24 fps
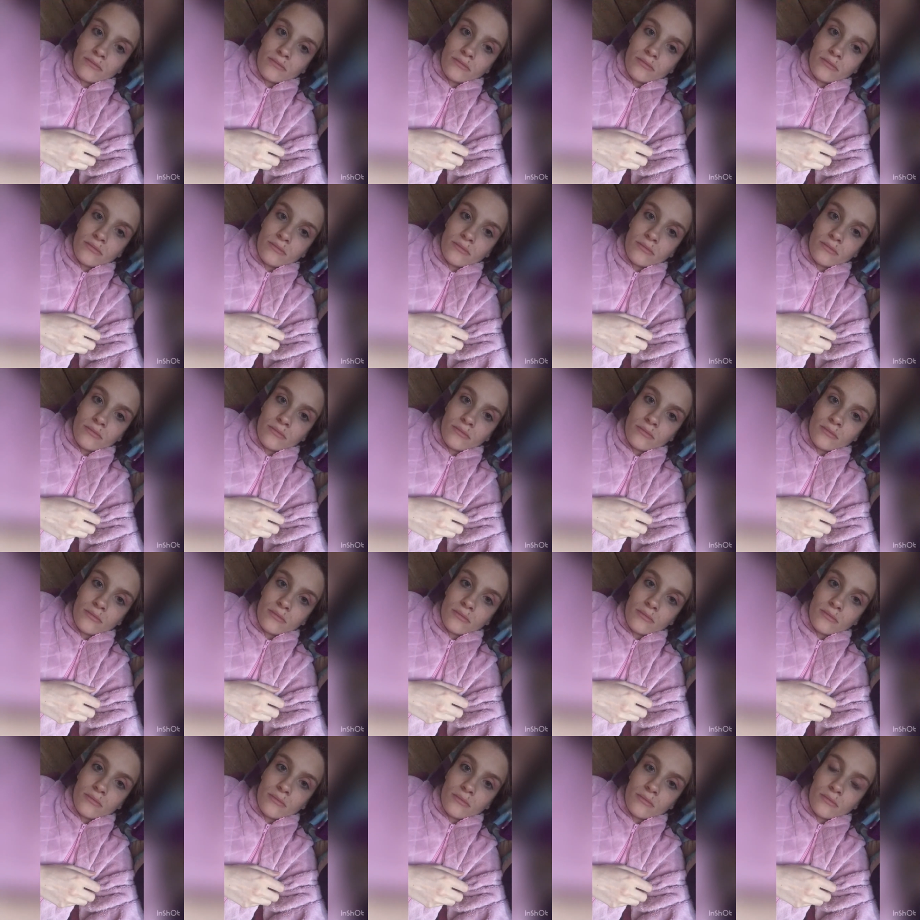
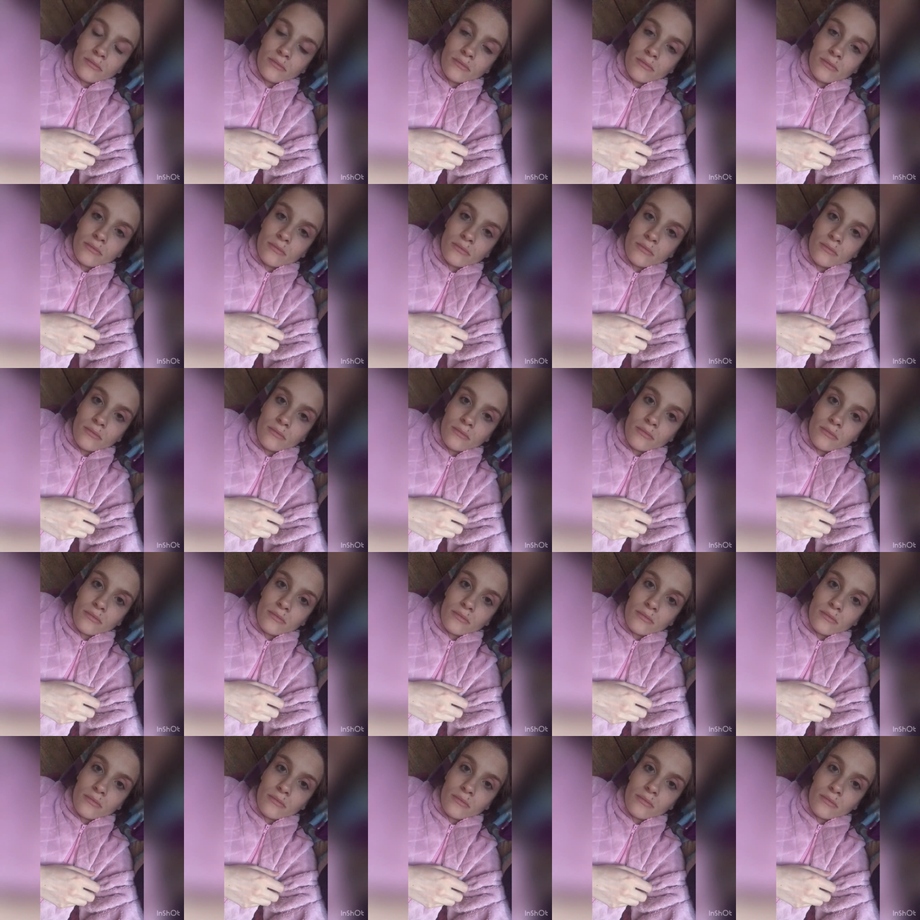[no speech]